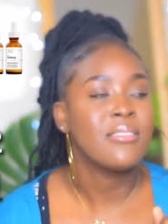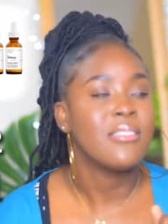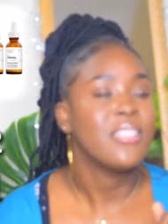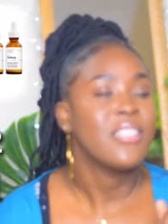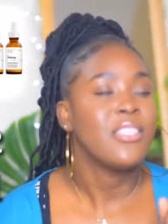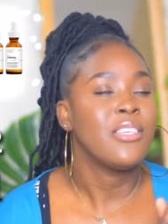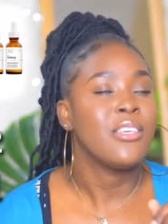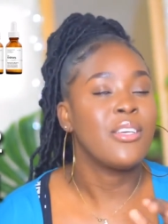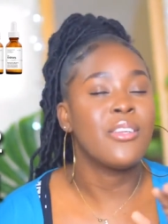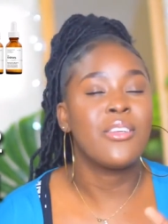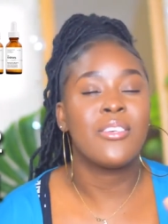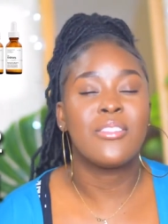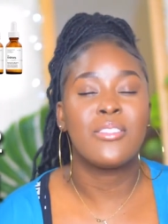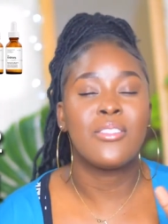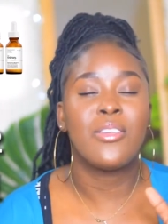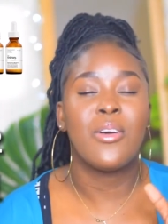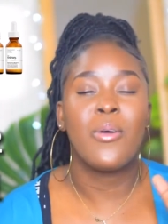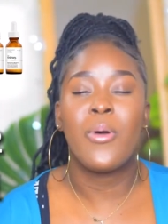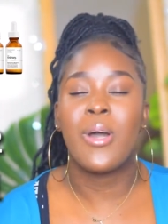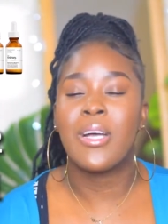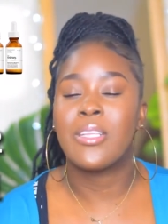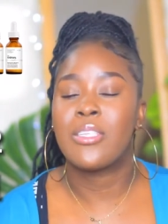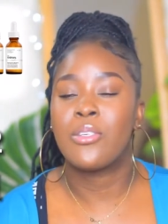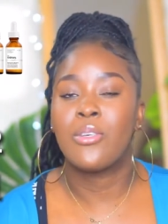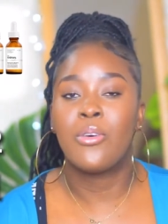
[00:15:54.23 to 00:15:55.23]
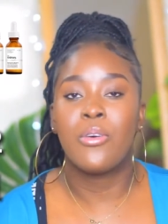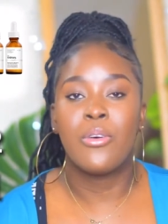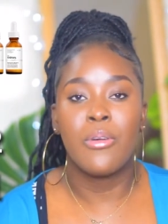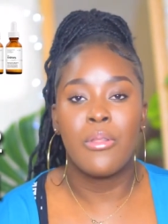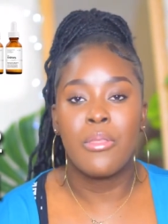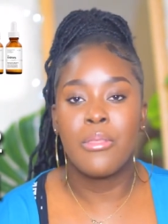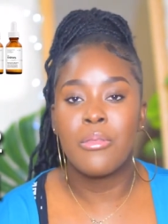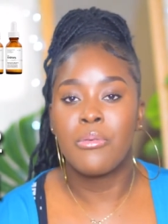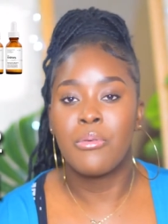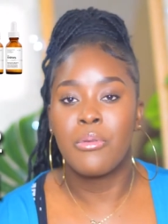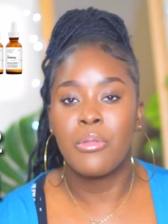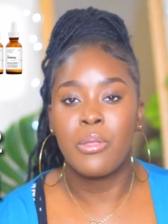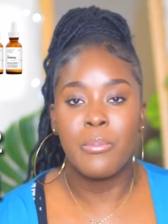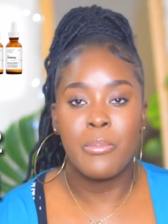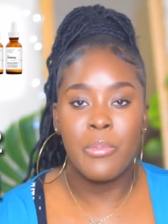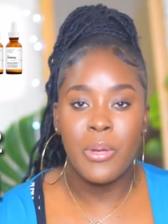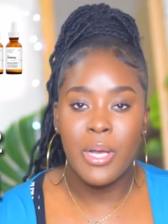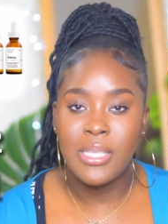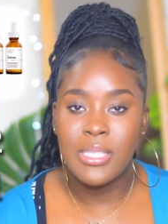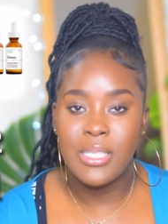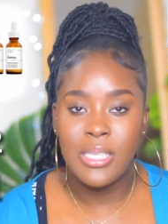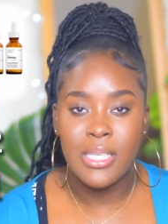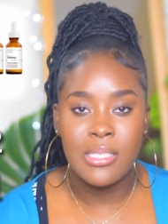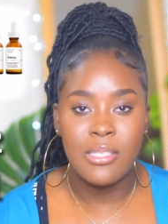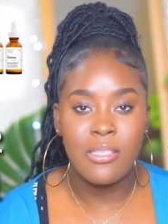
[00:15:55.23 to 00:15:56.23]
you just don't want to go through the
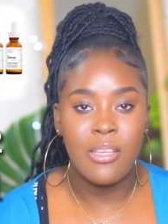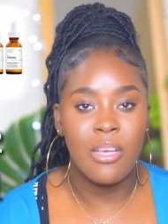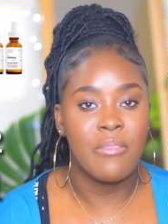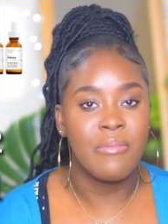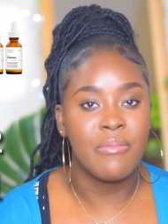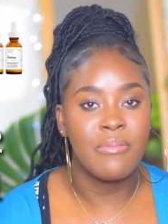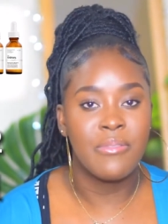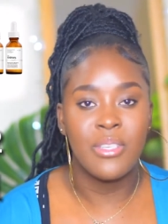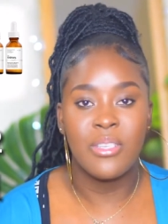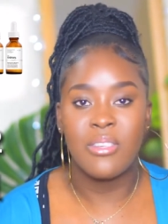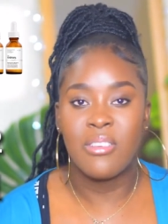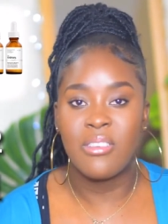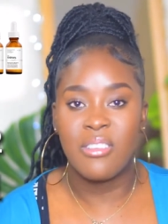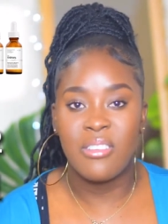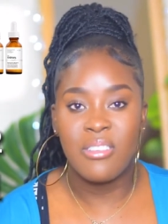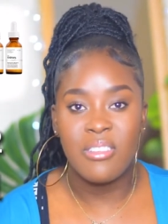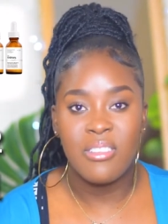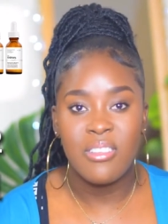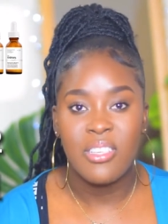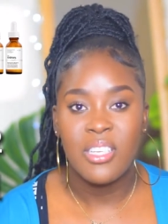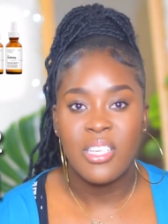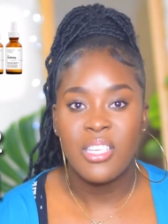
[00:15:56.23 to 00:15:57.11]
process of you know